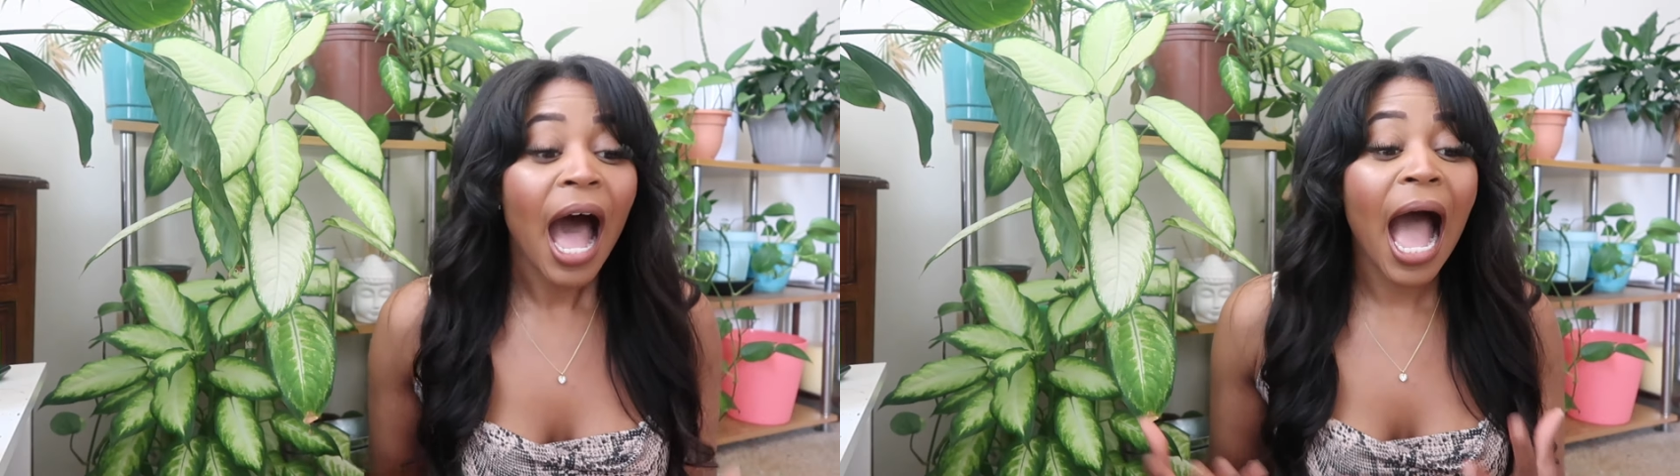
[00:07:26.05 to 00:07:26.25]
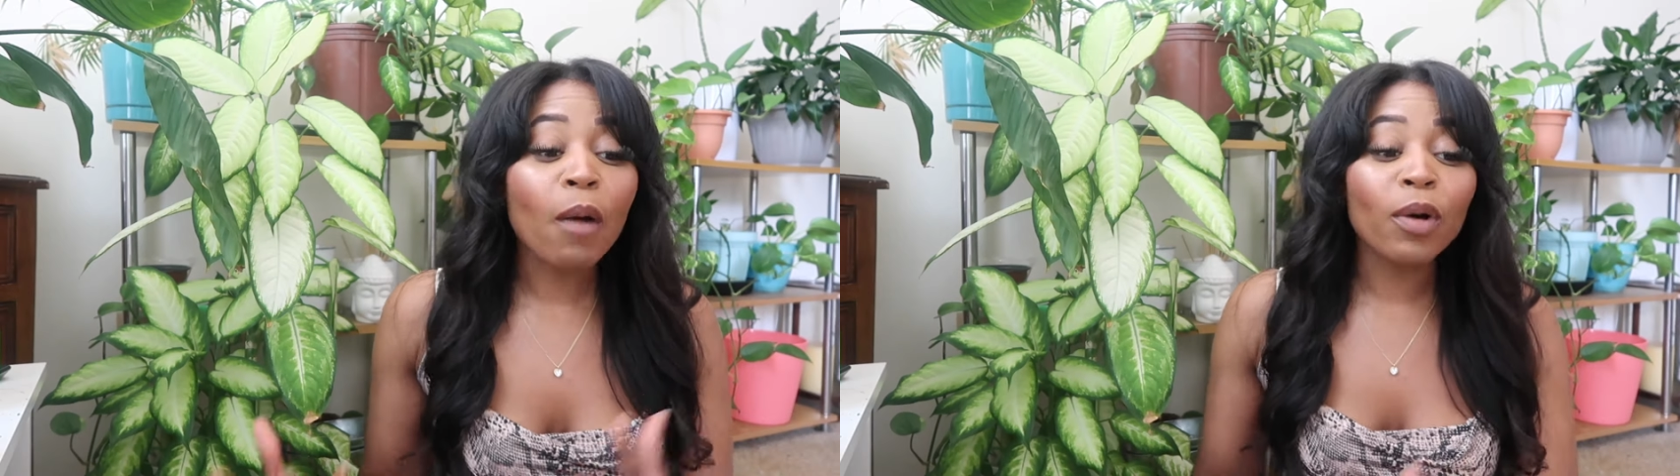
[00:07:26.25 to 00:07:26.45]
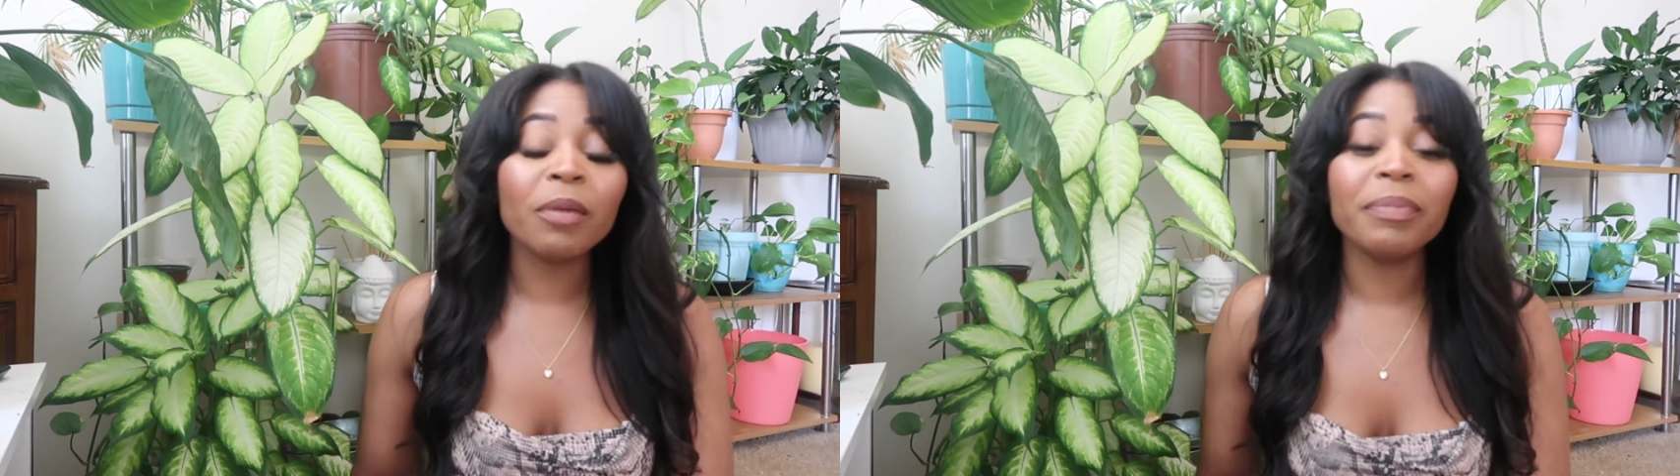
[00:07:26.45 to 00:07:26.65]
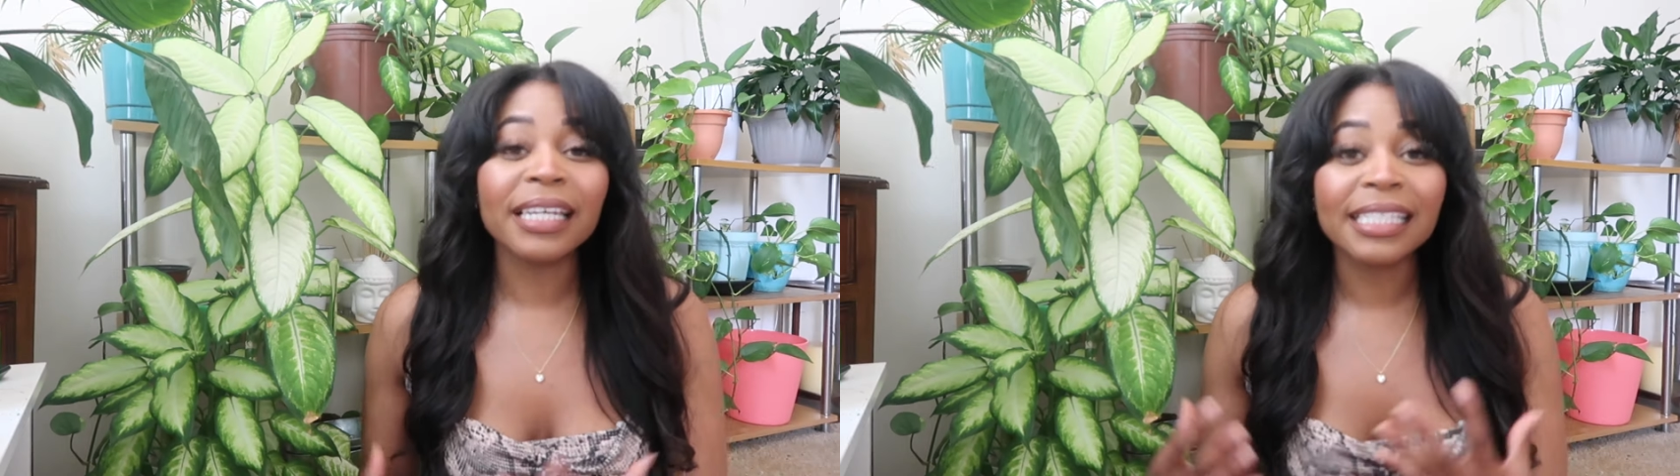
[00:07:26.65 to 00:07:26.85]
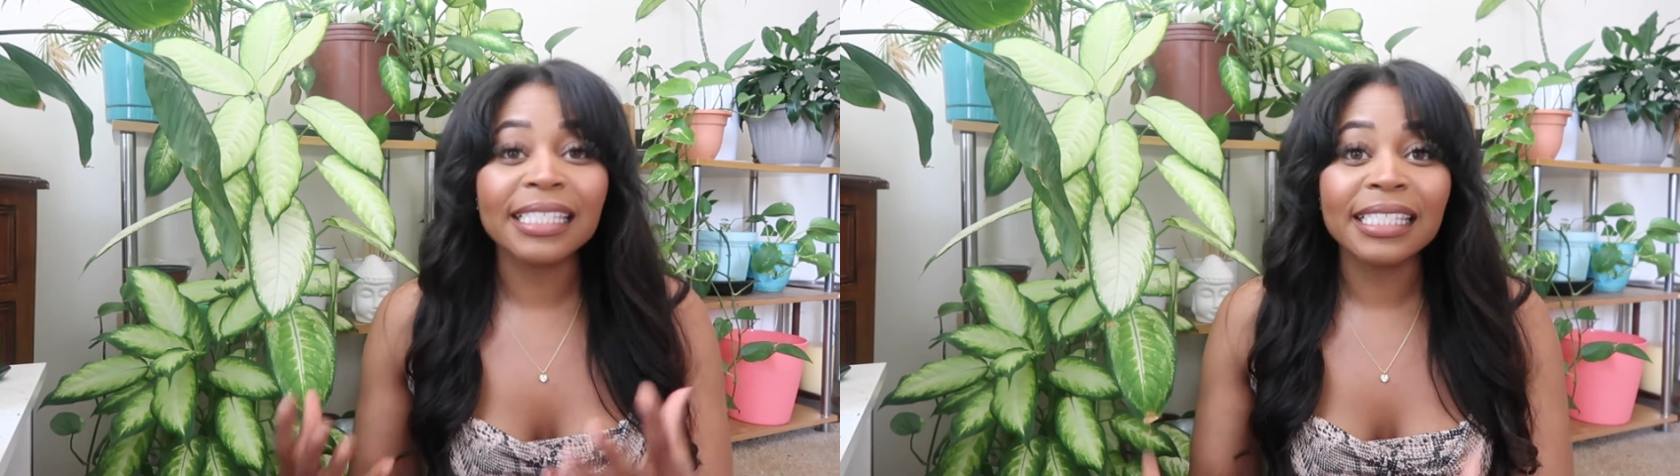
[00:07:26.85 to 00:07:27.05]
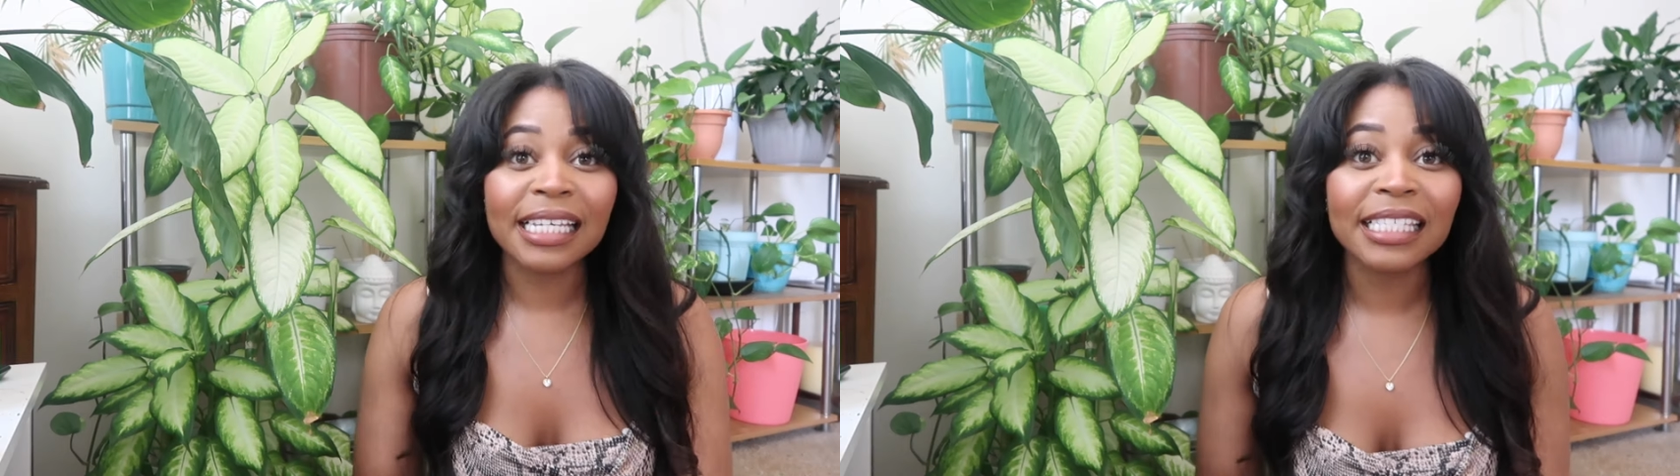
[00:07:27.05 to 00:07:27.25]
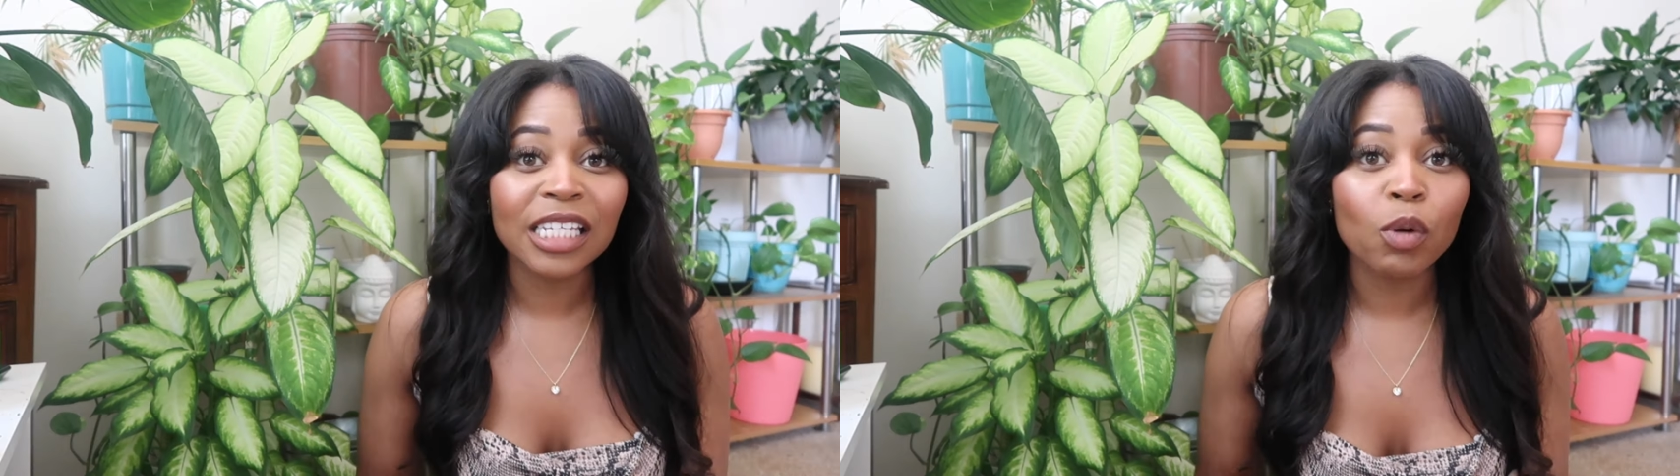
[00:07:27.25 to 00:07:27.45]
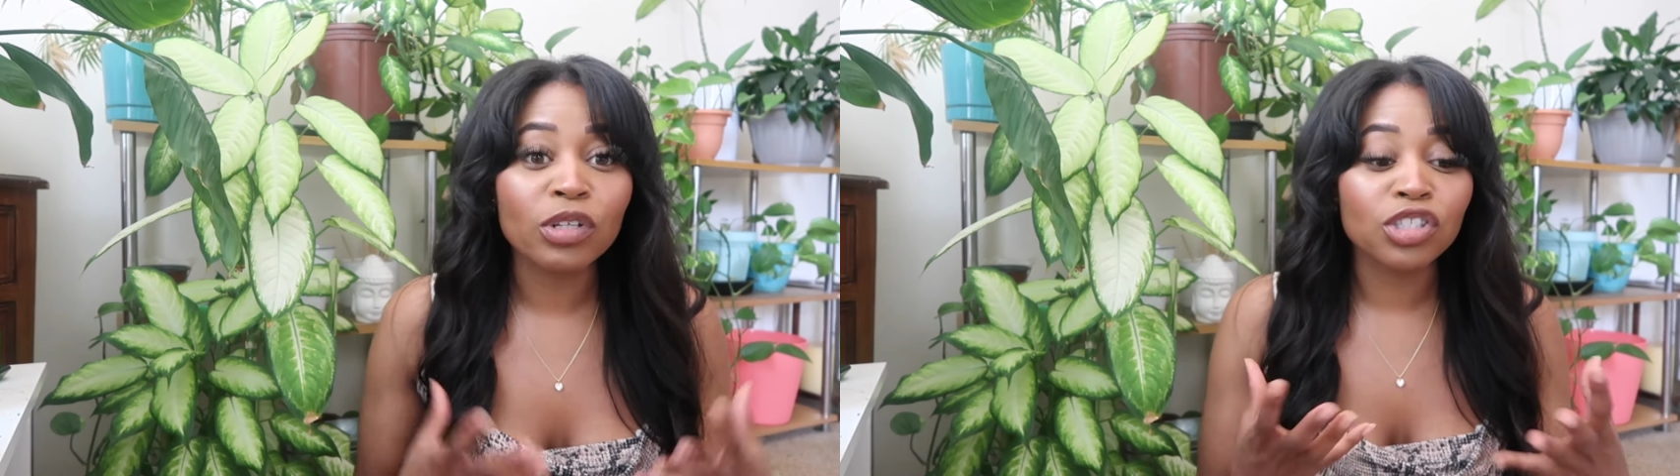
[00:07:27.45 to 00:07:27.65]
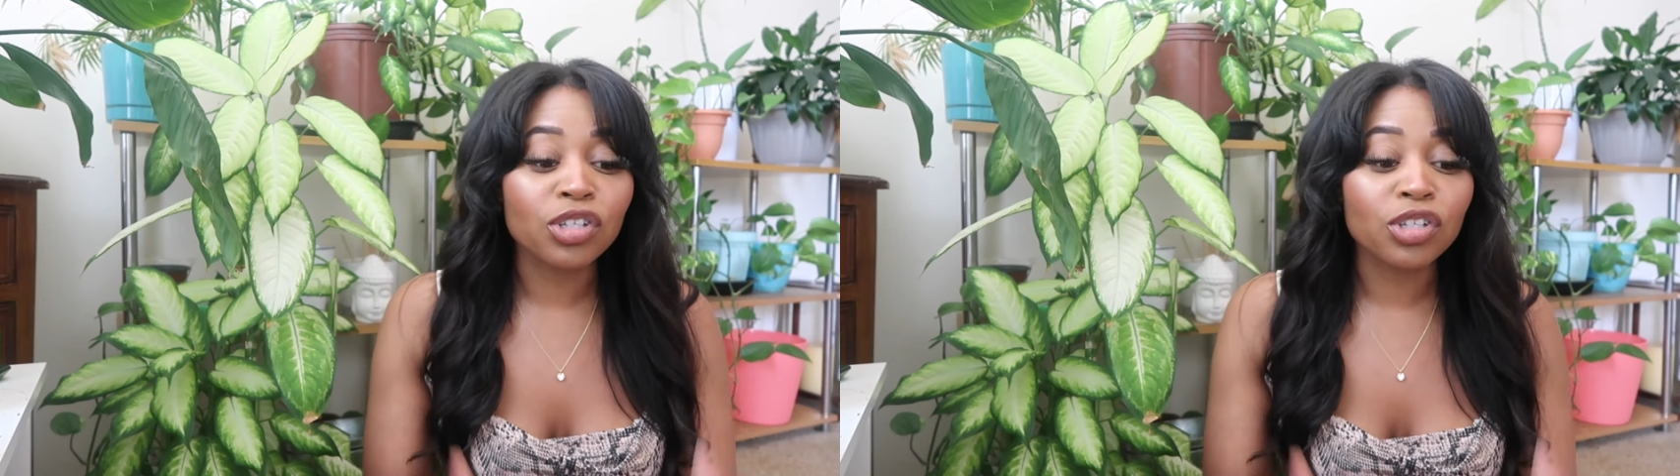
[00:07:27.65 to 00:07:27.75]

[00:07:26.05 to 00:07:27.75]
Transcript: I want to be consistent with